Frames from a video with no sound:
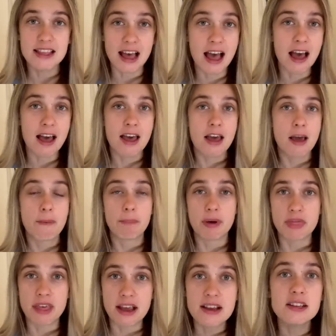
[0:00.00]
that, but
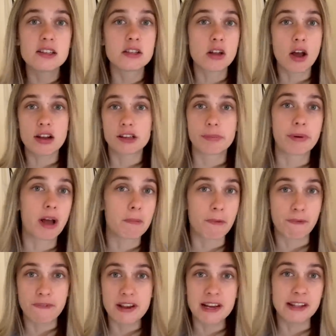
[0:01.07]
there is starting to become a
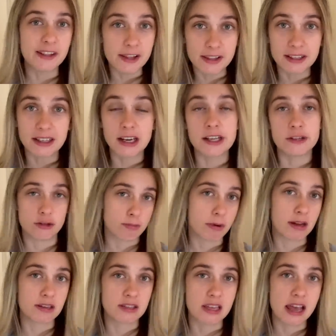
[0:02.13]
feeling that the Glazers
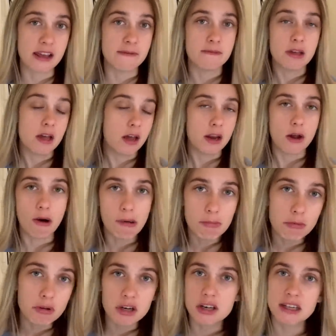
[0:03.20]
might stay. Now, I'm
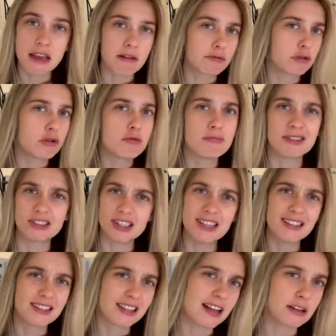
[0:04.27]
not going to get too much
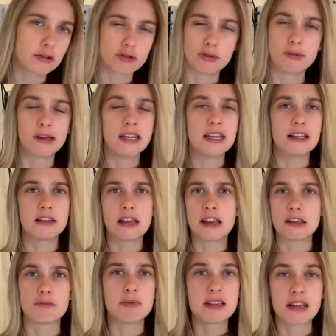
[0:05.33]
into that story
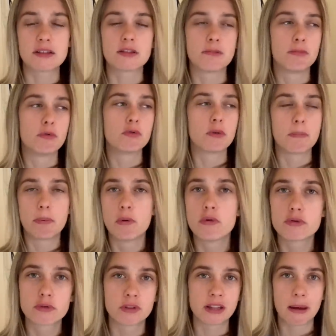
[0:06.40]
unless we get some more
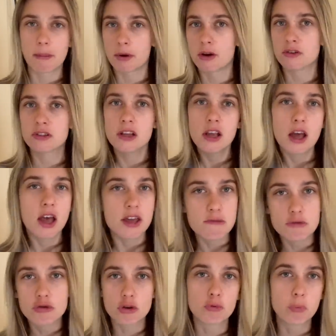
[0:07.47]
reports on that because it
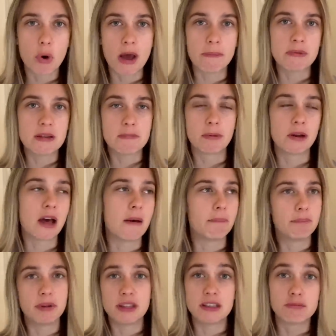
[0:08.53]
would just wind people up.
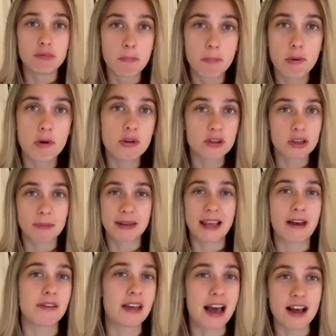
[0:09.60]
But there's reports coming
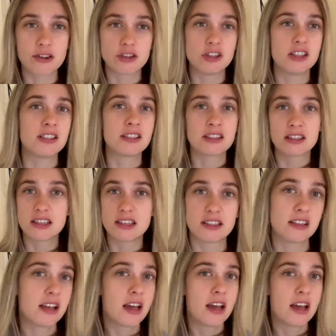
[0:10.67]
out that actually this